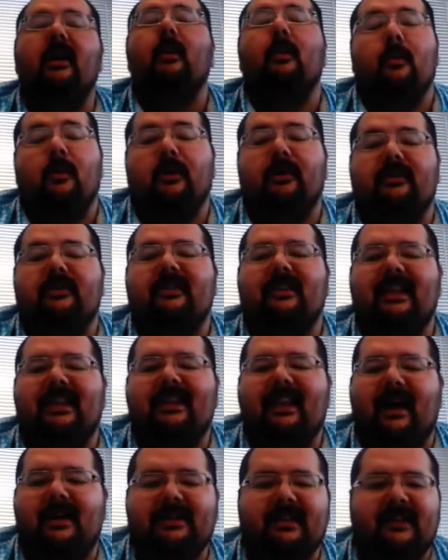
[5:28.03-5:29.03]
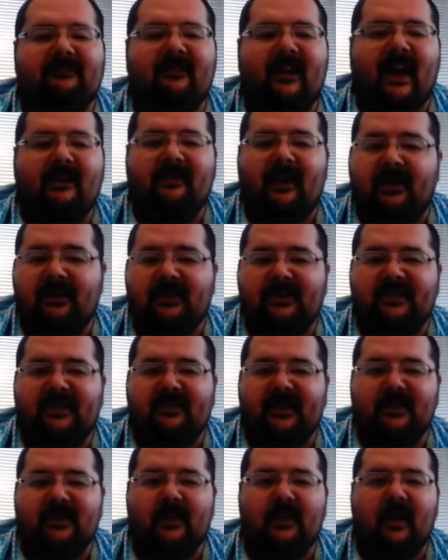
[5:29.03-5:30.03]

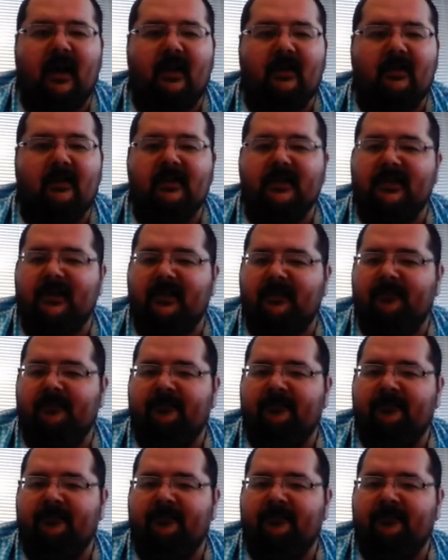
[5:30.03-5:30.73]
$10,572.